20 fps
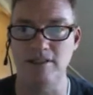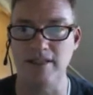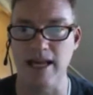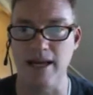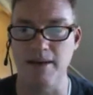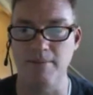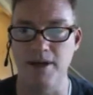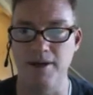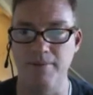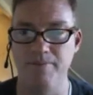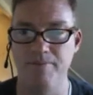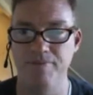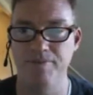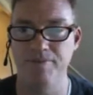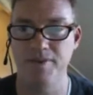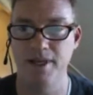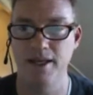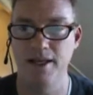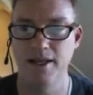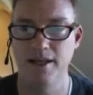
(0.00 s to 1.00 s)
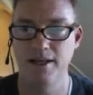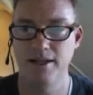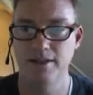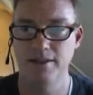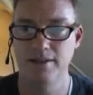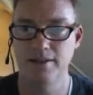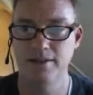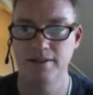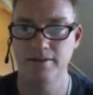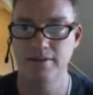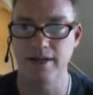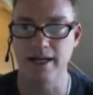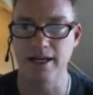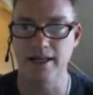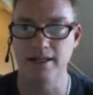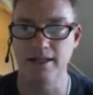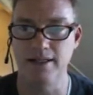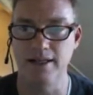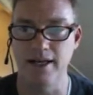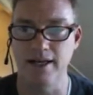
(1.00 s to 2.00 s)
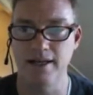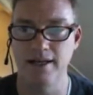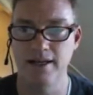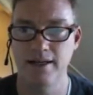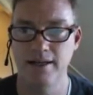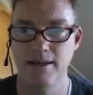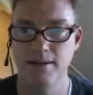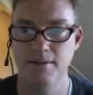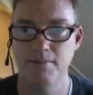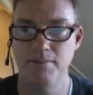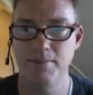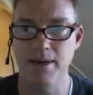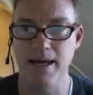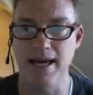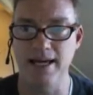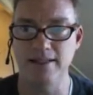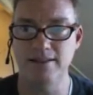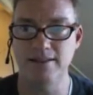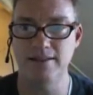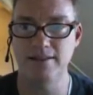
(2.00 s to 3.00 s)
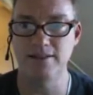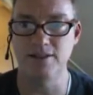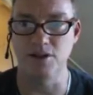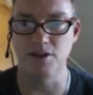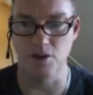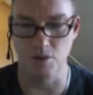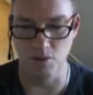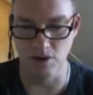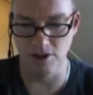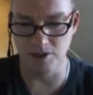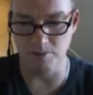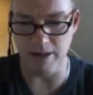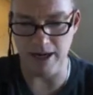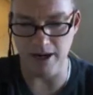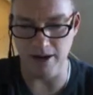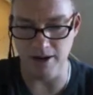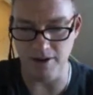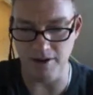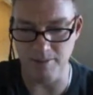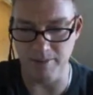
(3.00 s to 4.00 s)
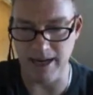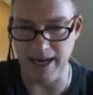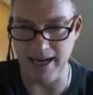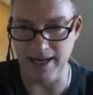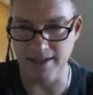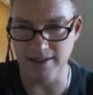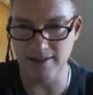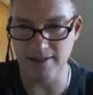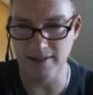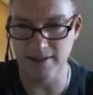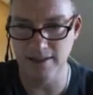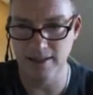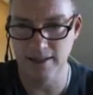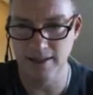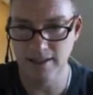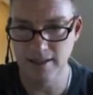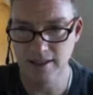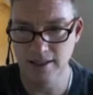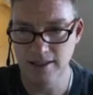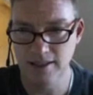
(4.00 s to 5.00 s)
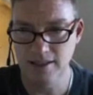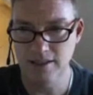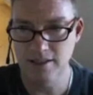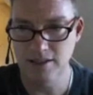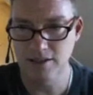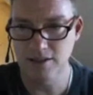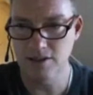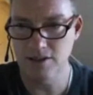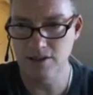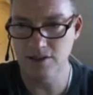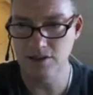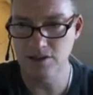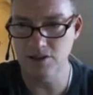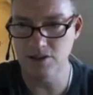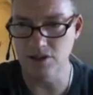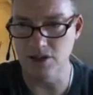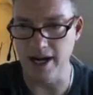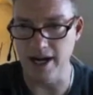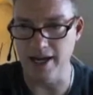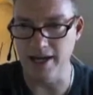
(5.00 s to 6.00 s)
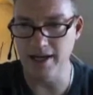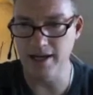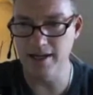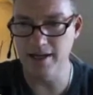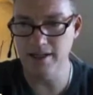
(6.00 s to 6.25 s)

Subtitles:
statement. Right click, paste. So the world is better as bikes. Trek